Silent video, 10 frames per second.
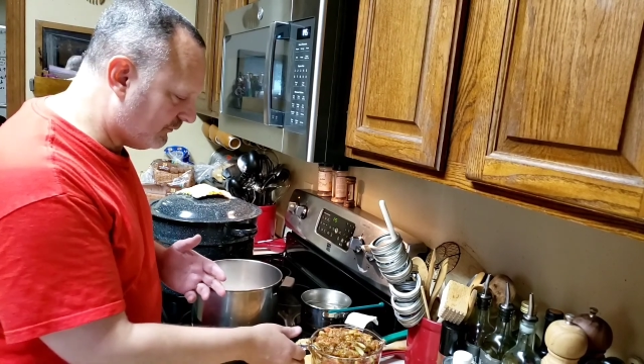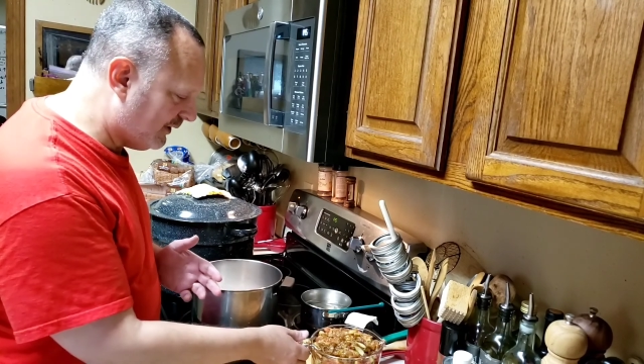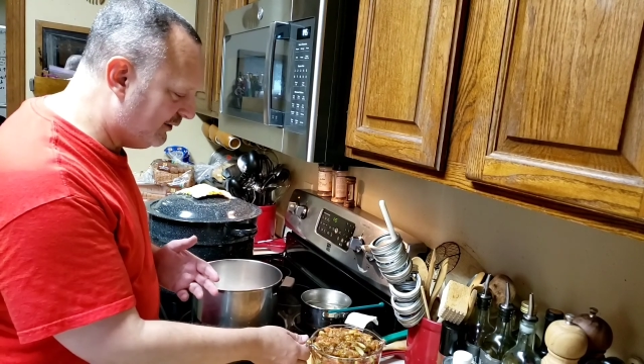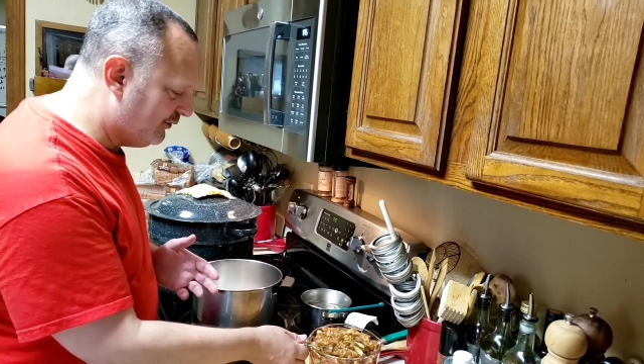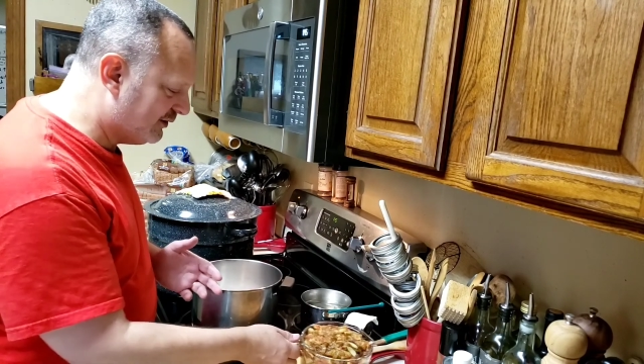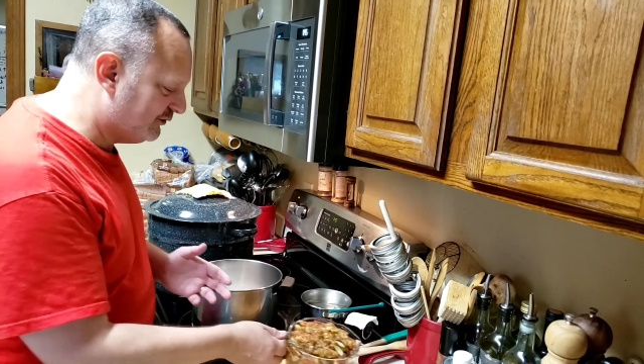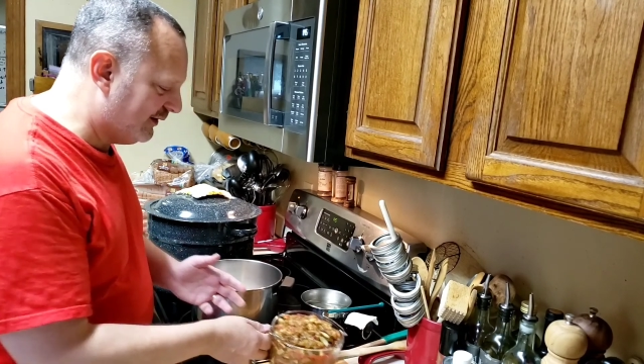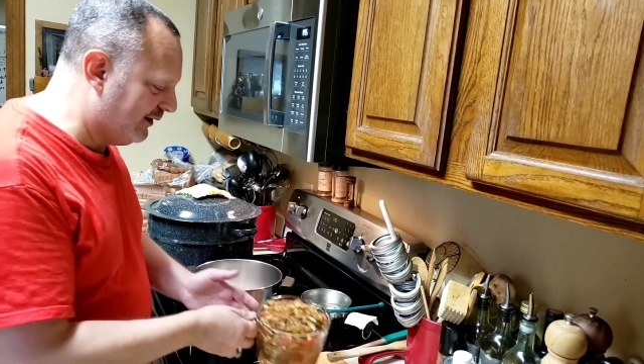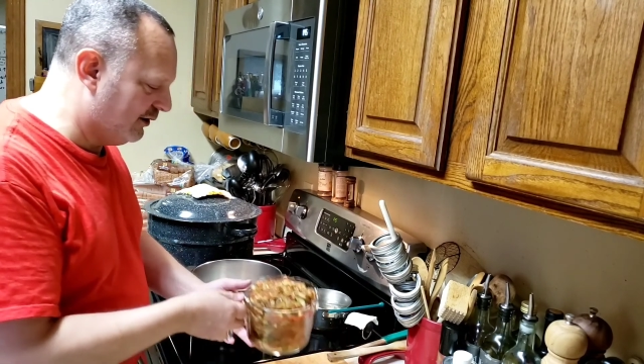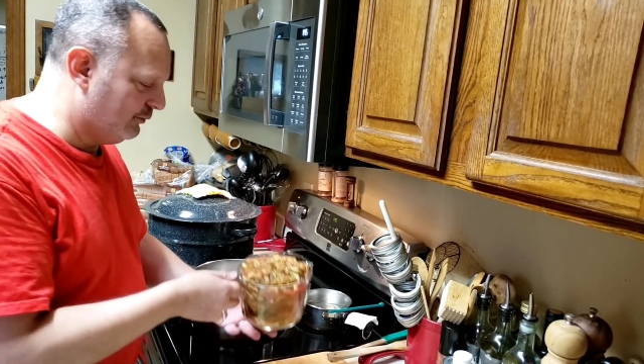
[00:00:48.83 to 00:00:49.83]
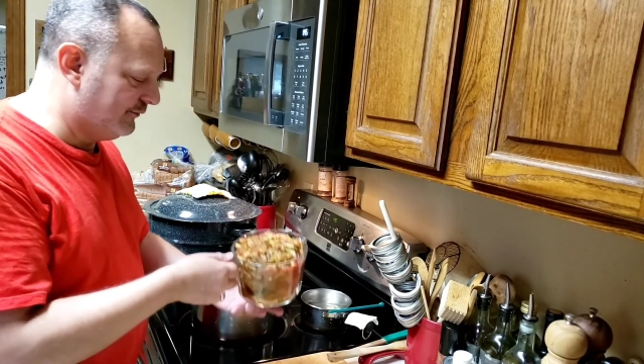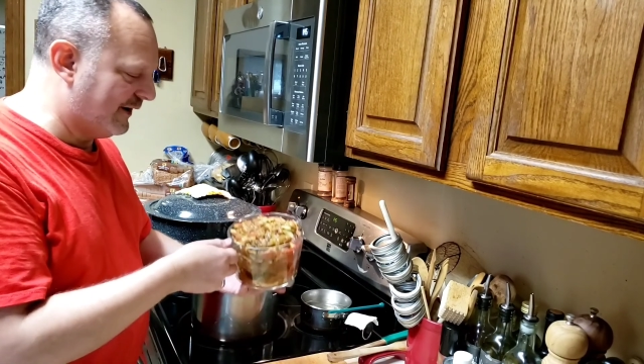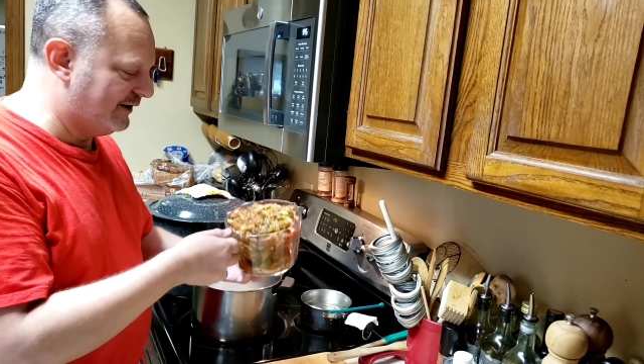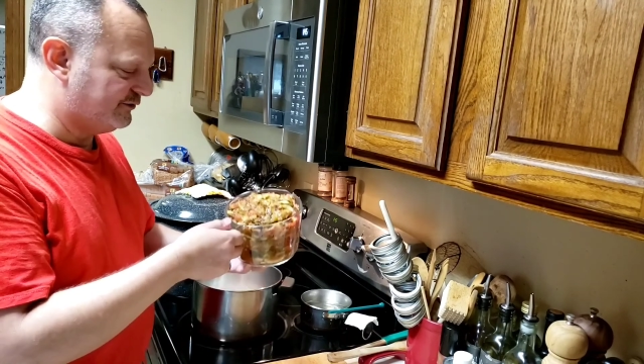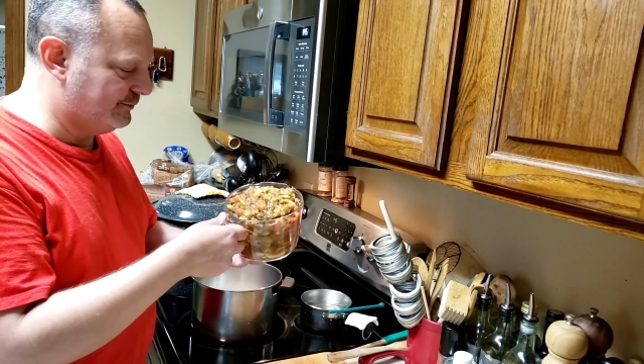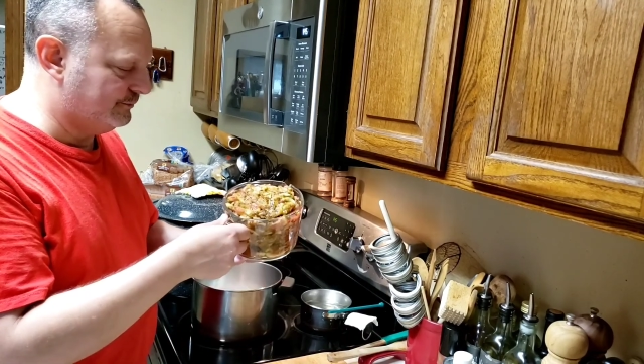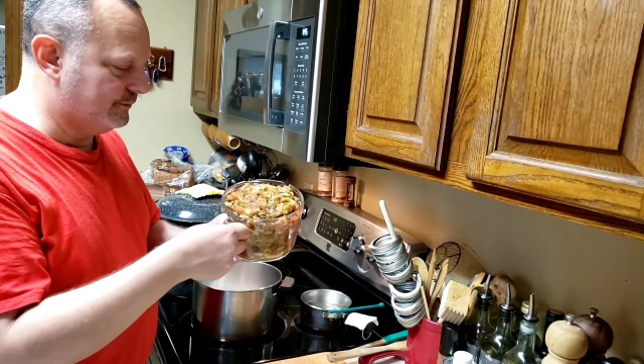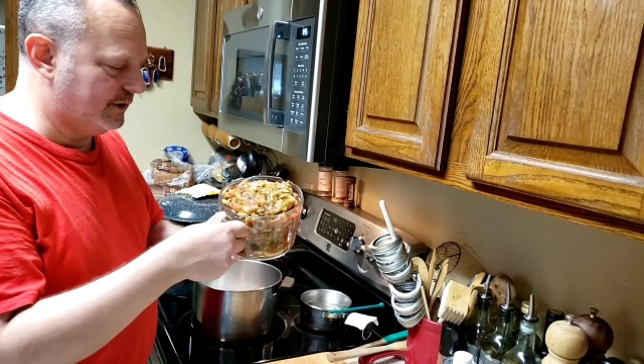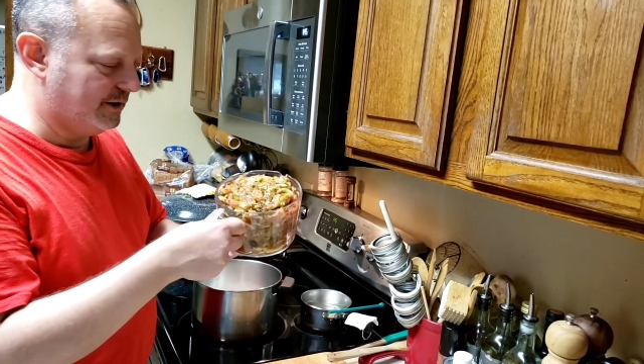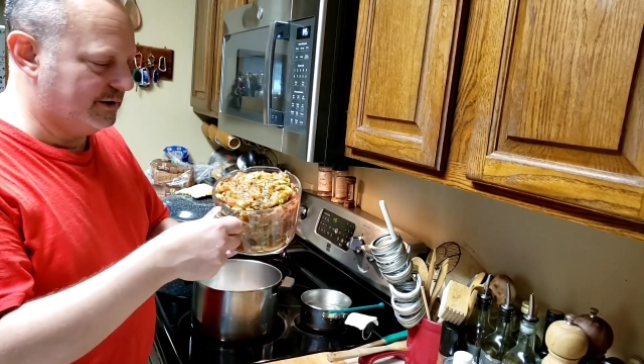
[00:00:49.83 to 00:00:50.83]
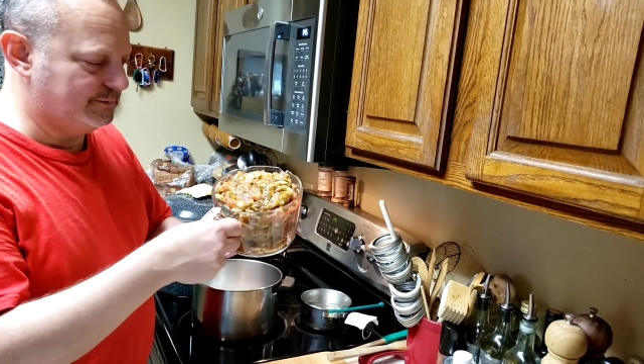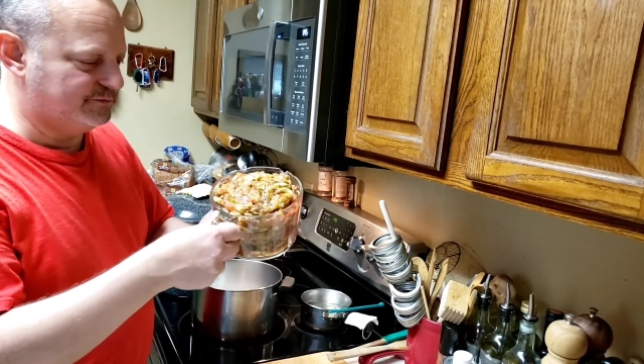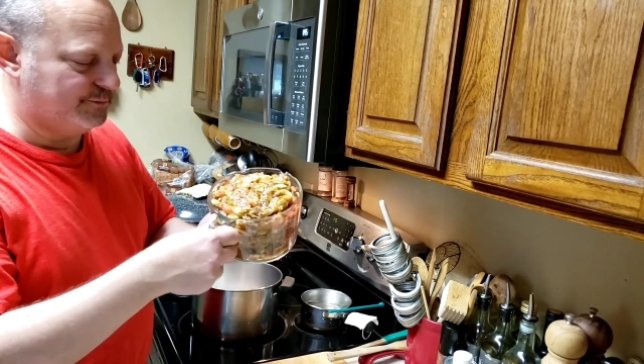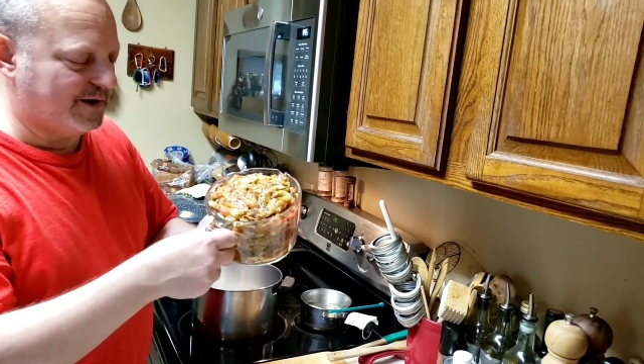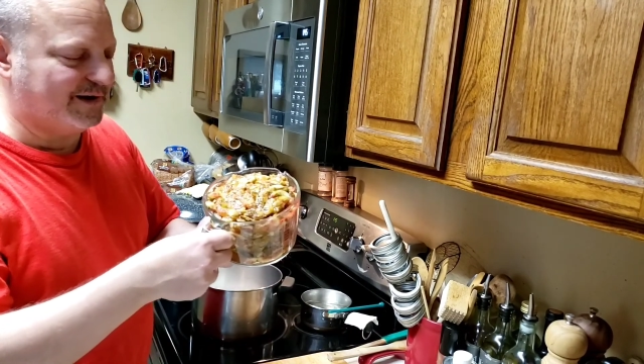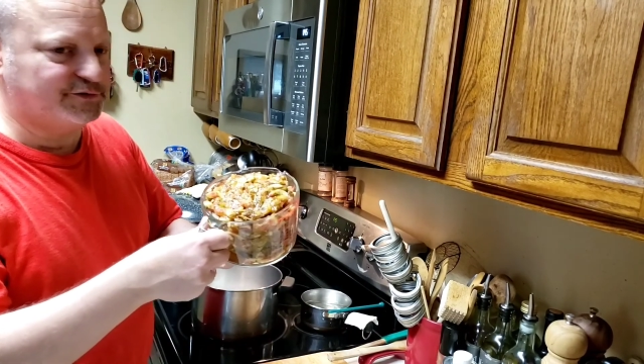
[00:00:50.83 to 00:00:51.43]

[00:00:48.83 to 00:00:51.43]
As you can see here, we've got some nice